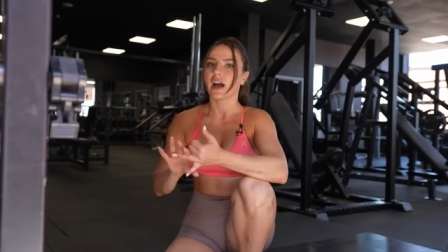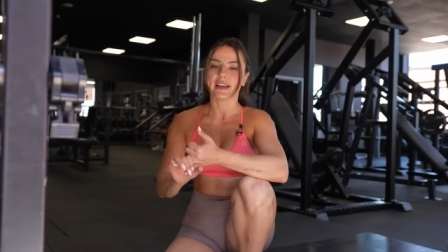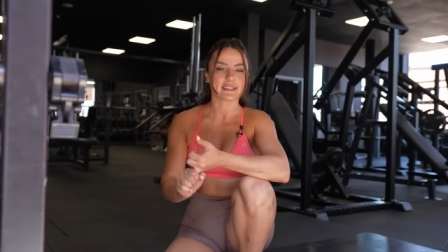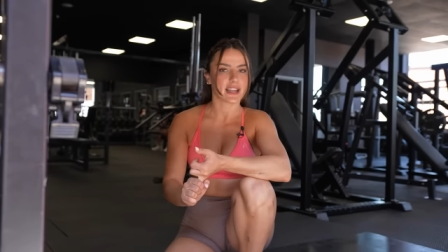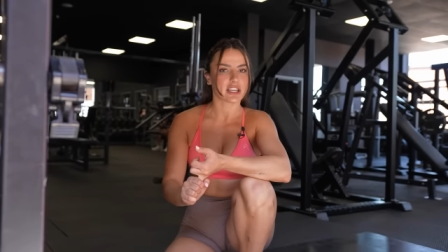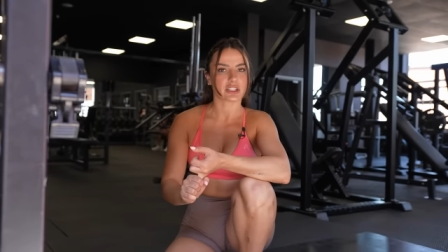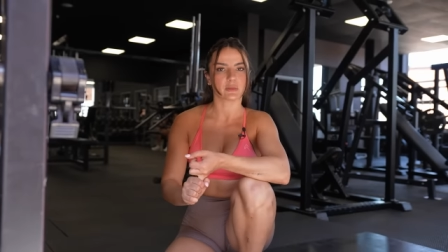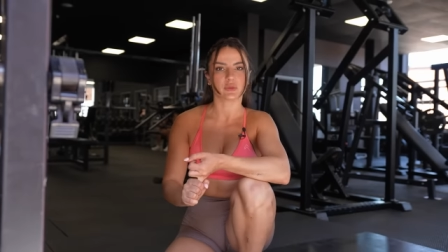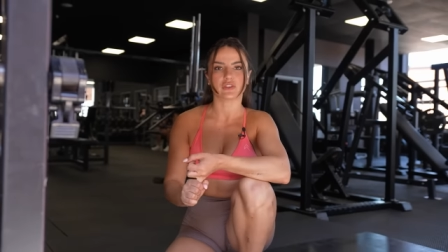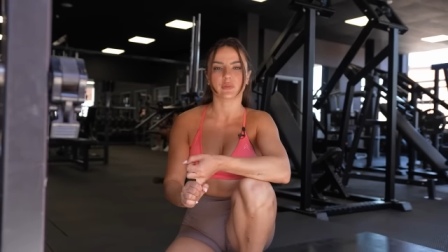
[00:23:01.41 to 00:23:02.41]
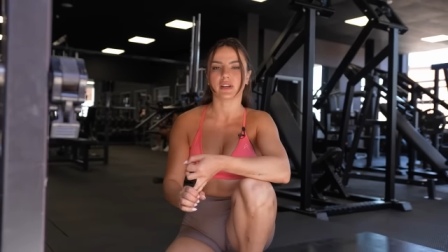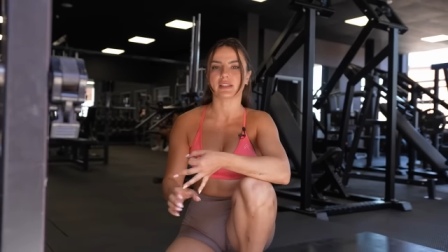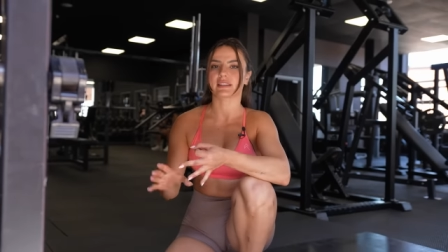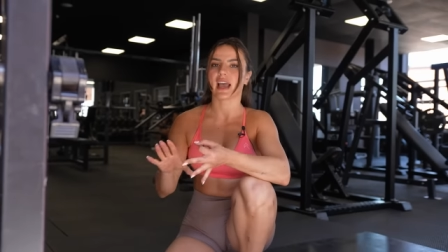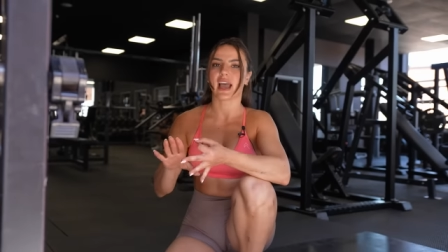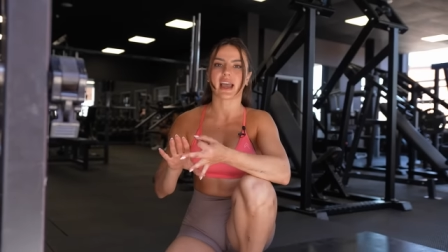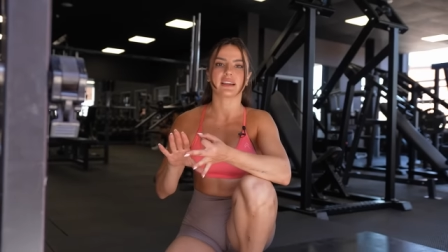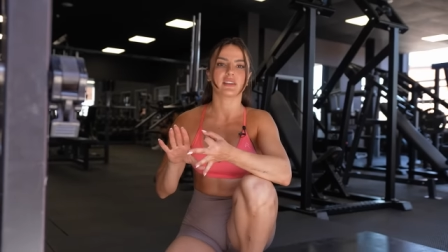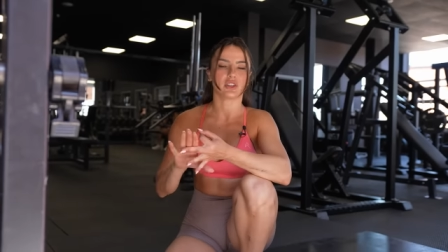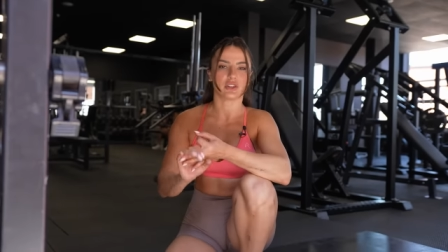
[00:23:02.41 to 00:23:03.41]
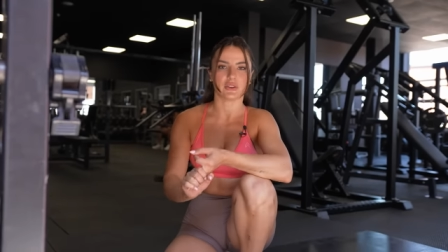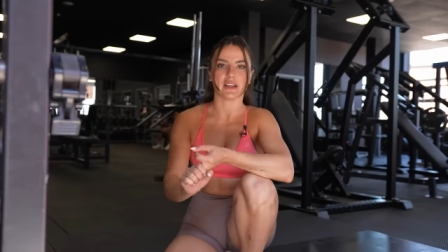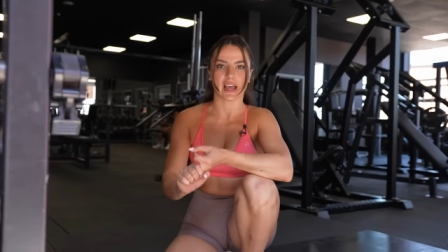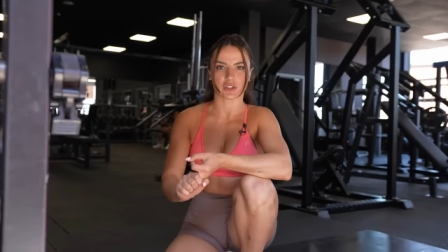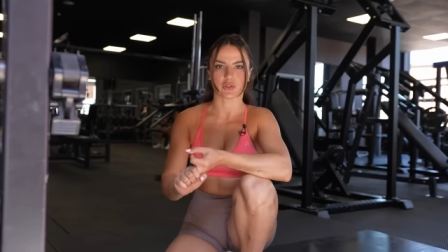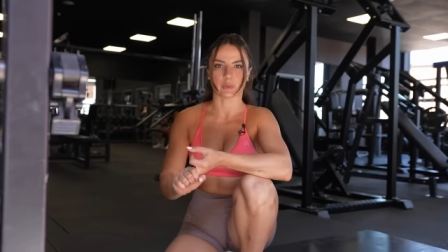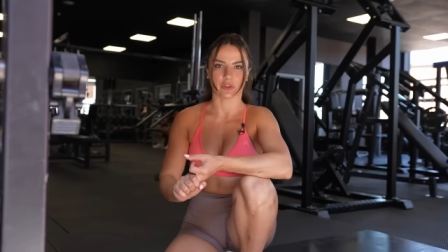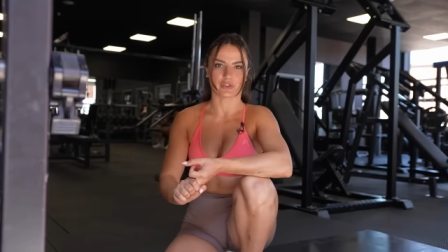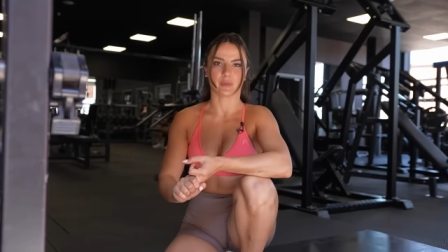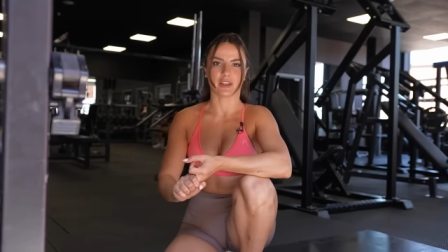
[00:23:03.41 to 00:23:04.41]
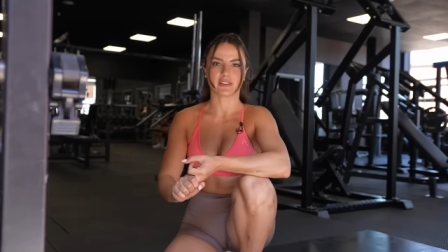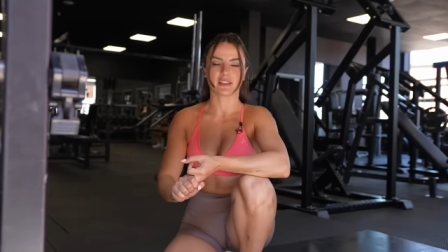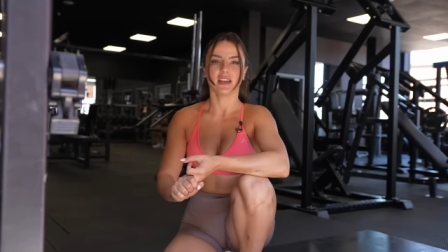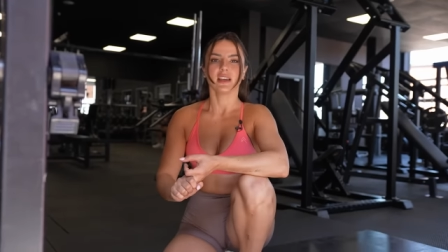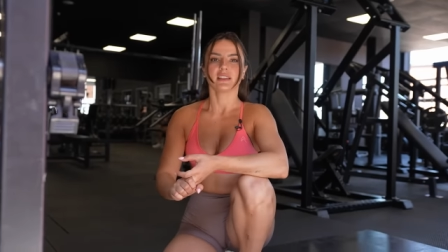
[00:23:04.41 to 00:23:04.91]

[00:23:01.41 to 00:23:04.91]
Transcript: isolation movements and unilateral movements.